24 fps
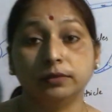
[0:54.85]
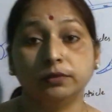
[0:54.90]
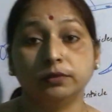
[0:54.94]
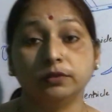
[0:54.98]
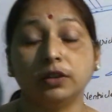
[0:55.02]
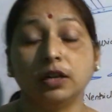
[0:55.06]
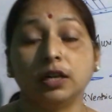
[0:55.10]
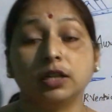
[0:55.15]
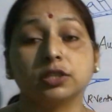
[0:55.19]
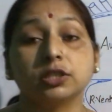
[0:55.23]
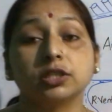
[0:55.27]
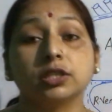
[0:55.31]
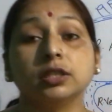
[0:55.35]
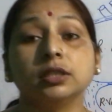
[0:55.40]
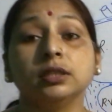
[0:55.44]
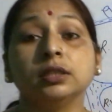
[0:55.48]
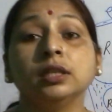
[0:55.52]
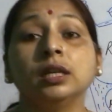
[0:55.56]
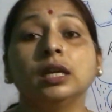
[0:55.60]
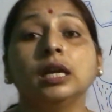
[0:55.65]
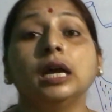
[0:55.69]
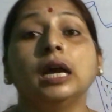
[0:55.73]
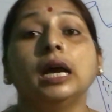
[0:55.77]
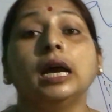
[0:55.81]
function.
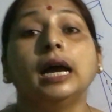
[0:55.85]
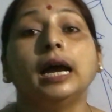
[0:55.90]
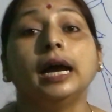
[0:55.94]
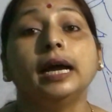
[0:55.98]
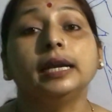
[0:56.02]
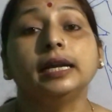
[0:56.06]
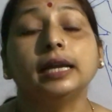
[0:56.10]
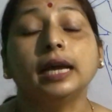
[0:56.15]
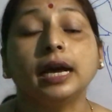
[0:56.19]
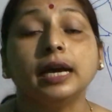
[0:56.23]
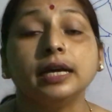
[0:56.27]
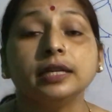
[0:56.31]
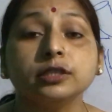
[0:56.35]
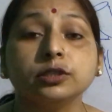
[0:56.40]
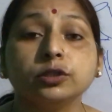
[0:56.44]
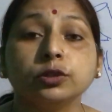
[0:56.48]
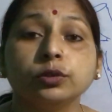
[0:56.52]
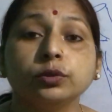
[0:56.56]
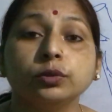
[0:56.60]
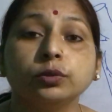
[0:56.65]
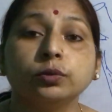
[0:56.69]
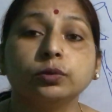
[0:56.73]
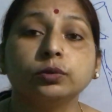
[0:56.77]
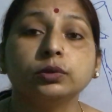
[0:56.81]
And as
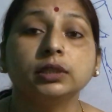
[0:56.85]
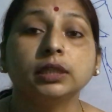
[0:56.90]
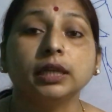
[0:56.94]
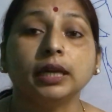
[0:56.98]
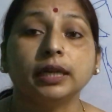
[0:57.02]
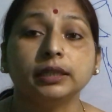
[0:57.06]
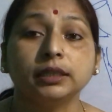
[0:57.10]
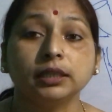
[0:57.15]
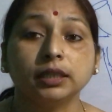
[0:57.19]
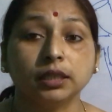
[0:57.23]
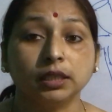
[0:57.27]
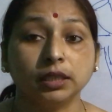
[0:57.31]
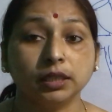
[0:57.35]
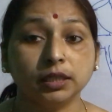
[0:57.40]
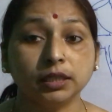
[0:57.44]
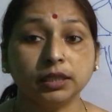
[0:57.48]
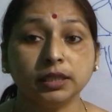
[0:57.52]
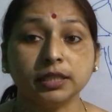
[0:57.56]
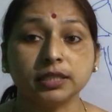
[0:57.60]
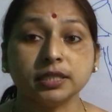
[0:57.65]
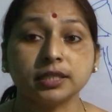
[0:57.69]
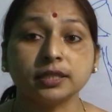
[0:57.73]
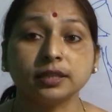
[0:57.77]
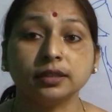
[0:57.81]
you know that heart
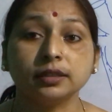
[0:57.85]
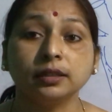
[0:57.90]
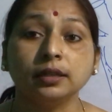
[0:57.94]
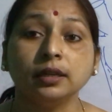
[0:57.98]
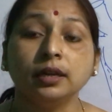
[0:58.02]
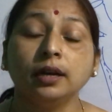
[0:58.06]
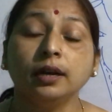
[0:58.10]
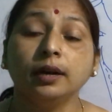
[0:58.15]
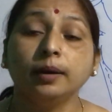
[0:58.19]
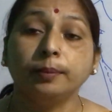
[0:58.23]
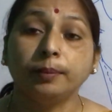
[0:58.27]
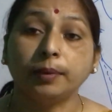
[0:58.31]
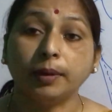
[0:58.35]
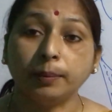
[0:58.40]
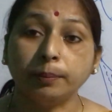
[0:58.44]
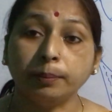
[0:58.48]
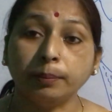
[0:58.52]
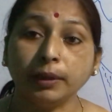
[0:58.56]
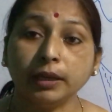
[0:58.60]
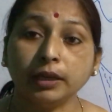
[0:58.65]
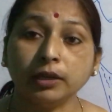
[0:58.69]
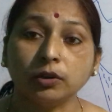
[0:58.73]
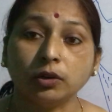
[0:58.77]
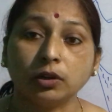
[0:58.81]
is a
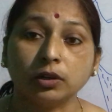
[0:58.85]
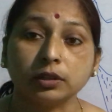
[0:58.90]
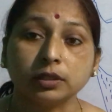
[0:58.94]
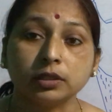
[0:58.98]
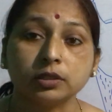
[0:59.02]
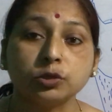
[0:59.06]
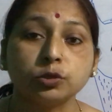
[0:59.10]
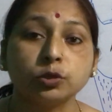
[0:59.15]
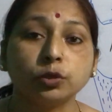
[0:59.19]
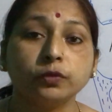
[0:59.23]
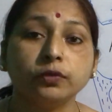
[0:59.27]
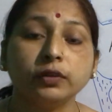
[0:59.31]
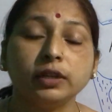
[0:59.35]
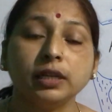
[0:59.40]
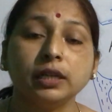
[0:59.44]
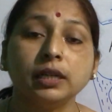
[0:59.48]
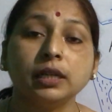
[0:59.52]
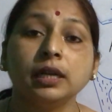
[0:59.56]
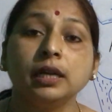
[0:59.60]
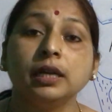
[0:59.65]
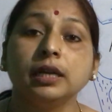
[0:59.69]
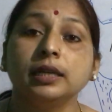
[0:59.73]
pumping organ, so we'll